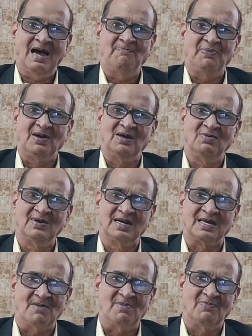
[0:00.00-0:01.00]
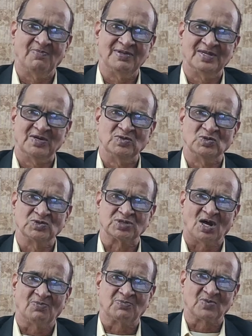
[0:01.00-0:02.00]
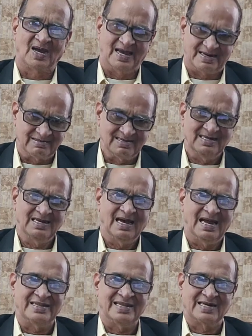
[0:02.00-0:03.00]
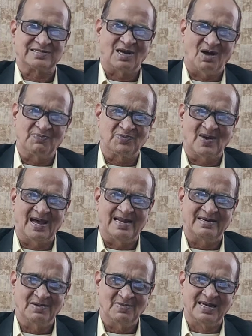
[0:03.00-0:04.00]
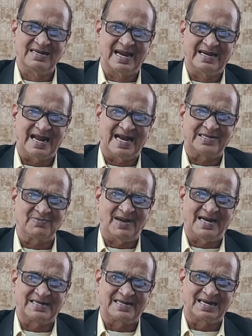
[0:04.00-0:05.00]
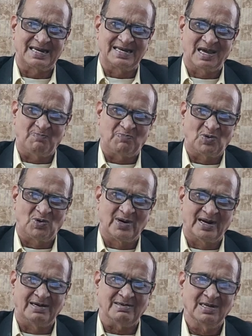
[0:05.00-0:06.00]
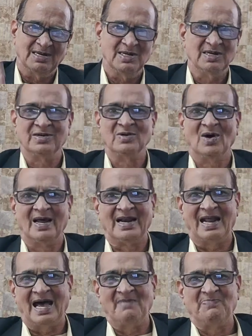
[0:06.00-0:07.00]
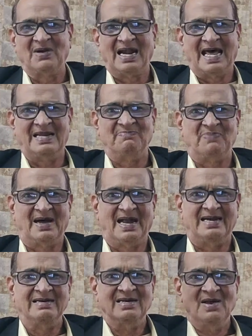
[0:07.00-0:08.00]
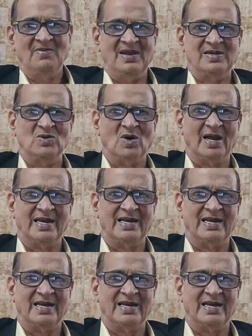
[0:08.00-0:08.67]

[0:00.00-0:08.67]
Apple will come up with a new software and that software will get automatically uploaded in your Apple iPad when